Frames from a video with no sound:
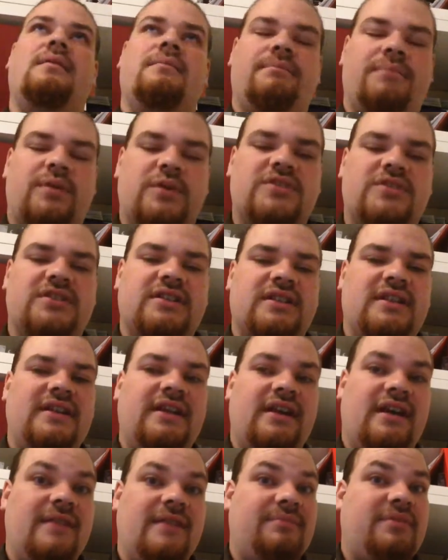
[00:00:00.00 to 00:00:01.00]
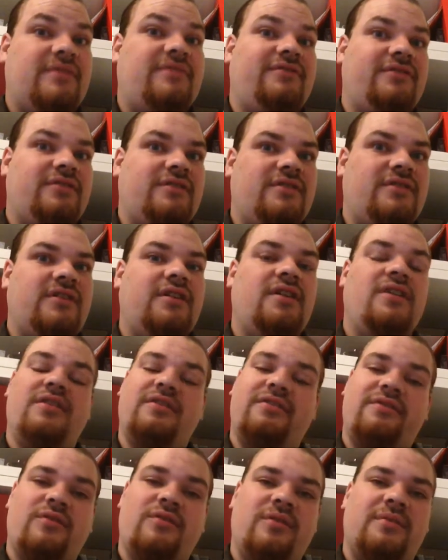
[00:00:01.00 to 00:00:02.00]
Personally, I prefer the
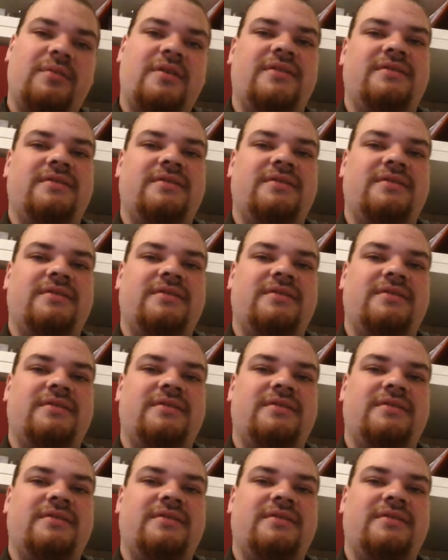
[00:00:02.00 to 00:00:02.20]
former.